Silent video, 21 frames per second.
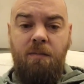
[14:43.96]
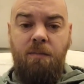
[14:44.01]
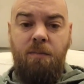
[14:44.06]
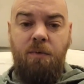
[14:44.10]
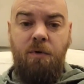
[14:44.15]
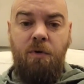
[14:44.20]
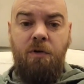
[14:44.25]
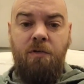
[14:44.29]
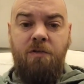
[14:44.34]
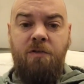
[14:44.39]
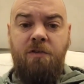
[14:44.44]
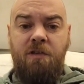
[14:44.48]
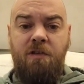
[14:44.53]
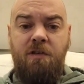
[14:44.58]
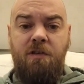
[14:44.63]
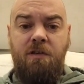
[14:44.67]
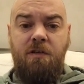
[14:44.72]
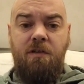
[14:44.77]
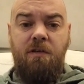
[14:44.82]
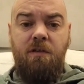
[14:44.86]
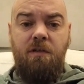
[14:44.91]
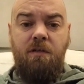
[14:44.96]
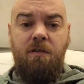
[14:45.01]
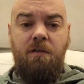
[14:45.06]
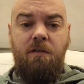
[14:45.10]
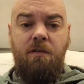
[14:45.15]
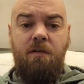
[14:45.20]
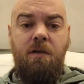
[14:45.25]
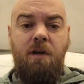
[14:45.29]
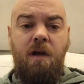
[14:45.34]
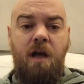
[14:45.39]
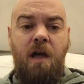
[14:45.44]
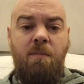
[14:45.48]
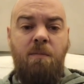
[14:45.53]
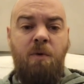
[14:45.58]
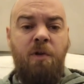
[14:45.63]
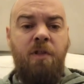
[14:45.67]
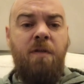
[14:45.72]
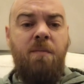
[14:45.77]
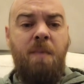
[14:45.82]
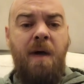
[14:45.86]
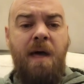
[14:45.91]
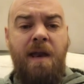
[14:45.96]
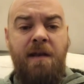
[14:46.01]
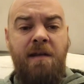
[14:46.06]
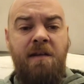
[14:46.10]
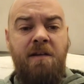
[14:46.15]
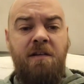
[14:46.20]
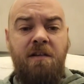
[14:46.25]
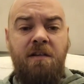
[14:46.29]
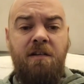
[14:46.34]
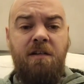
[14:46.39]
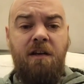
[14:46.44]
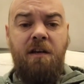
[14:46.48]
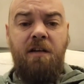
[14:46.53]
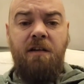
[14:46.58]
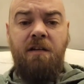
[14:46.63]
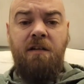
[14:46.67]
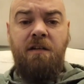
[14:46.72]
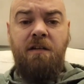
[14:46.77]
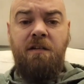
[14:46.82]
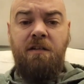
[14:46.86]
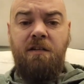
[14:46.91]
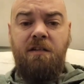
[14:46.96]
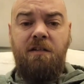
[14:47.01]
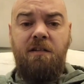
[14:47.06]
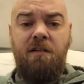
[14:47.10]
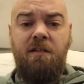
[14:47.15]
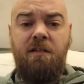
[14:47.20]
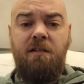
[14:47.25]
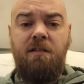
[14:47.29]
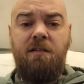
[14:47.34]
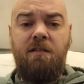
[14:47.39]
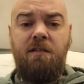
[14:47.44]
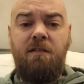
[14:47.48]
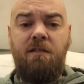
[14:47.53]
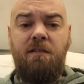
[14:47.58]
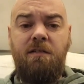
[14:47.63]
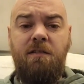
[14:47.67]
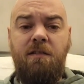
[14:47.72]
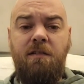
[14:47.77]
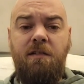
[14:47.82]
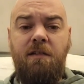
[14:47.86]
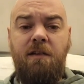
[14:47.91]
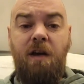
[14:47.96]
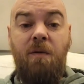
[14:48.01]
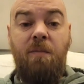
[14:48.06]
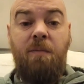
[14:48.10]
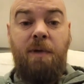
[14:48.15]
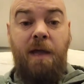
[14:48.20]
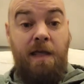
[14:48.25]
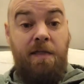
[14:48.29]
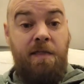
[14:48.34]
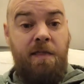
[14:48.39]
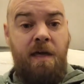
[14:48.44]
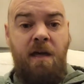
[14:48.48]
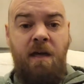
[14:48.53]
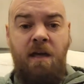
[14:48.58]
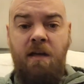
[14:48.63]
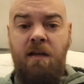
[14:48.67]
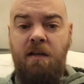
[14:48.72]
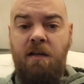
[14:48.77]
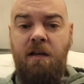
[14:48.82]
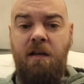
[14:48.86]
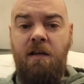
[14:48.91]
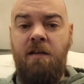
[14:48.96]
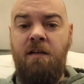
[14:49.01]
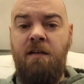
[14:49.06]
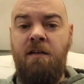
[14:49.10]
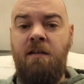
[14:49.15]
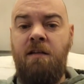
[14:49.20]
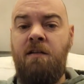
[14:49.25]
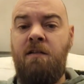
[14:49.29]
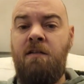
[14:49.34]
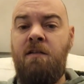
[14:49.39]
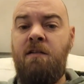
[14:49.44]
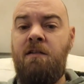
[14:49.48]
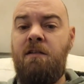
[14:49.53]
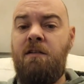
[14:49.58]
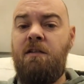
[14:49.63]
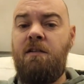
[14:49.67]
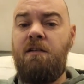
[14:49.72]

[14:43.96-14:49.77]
but I'm on the mend, and I'm getting there, and